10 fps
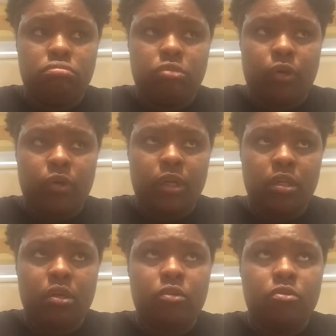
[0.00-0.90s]

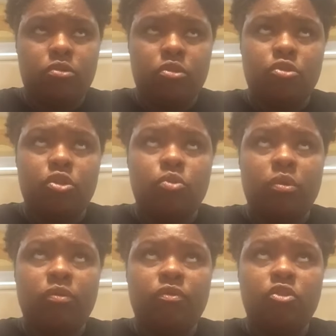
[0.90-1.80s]
30. No, so there's
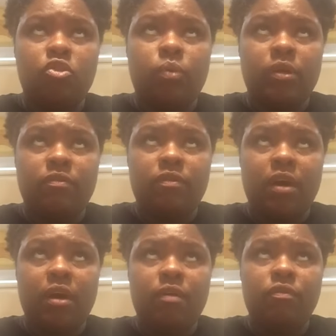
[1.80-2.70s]
one for
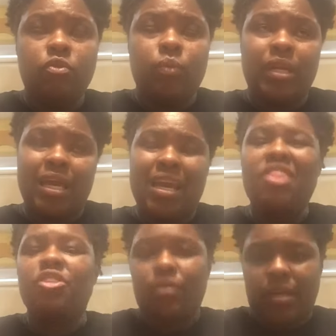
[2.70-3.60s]
25, 28,
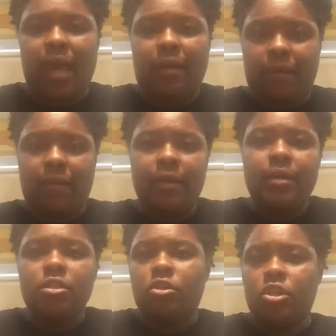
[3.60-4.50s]
and 30. Yeah.
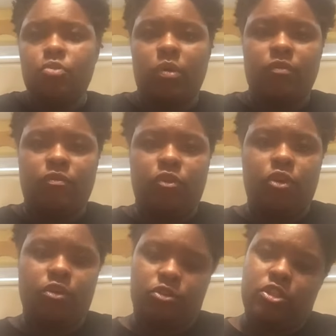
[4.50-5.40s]
So there's one
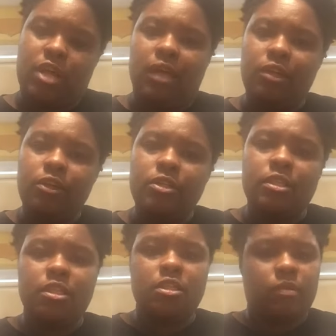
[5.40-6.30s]
for toddlers,
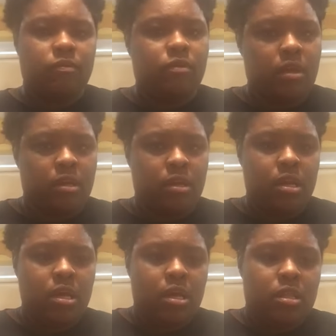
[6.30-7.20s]
and there's
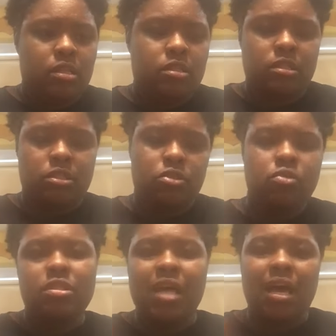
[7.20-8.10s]
two
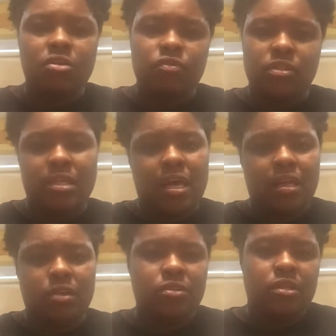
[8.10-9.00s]
styles for
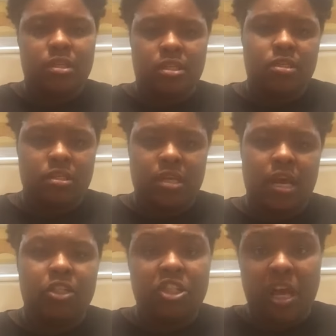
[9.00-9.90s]
toddlers, and then there's a
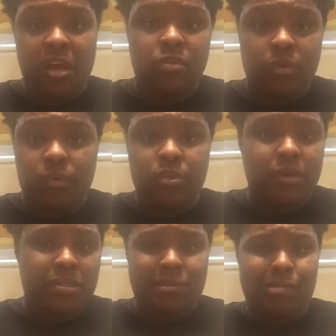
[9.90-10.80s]
child one, which
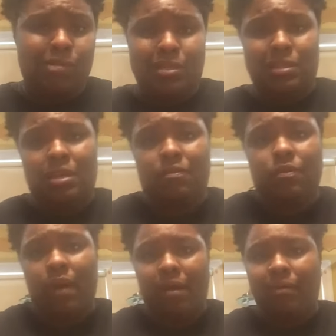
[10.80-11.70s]
basically means that if
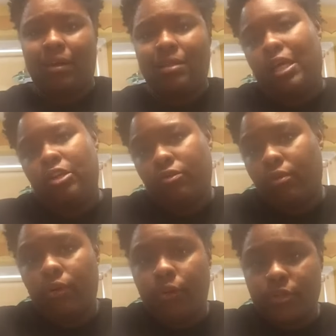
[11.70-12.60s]
you have like a
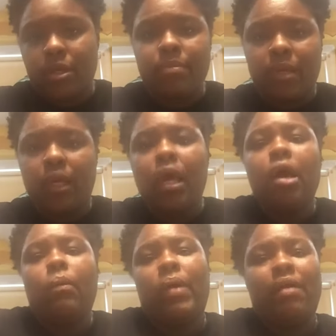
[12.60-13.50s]
10-year-old or something,
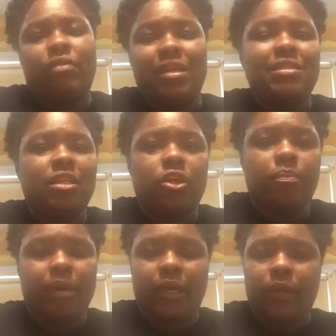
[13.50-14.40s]
we have one that's a little
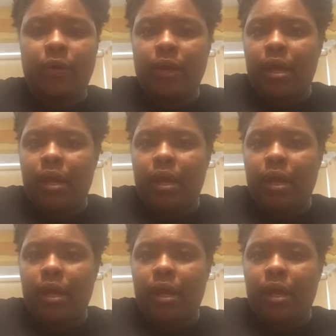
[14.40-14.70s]
bigger.